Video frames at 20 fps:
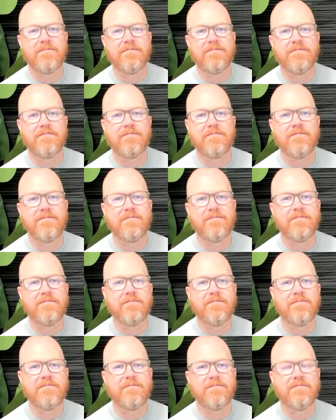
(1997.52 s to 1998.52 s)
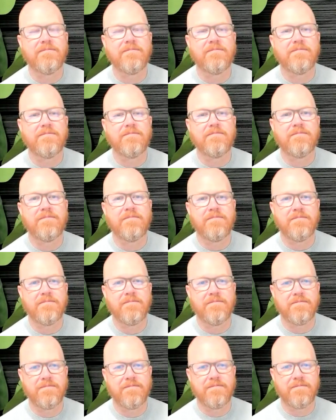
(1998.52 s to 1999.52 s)

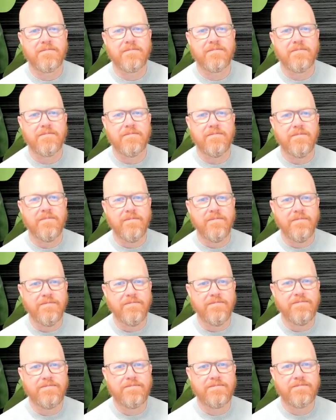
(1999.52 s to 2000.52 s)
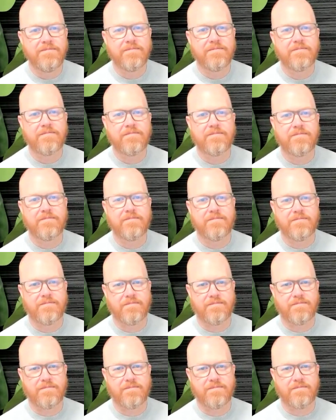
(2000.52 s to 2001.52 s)

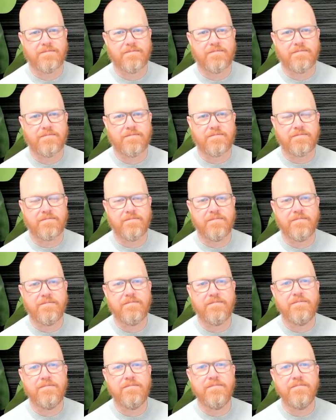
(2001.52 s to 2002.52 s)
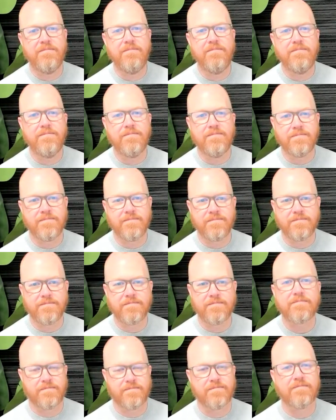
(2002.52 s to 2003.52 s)

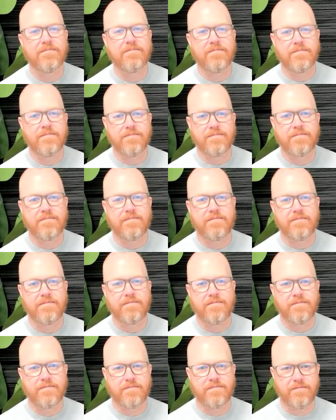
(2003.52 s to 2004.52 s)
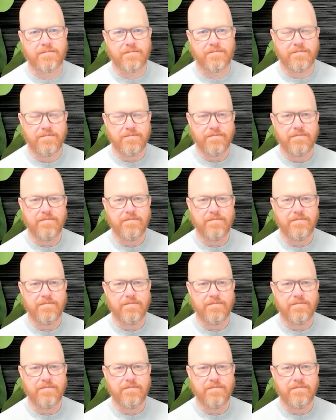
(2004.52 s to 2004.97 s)
[no speech]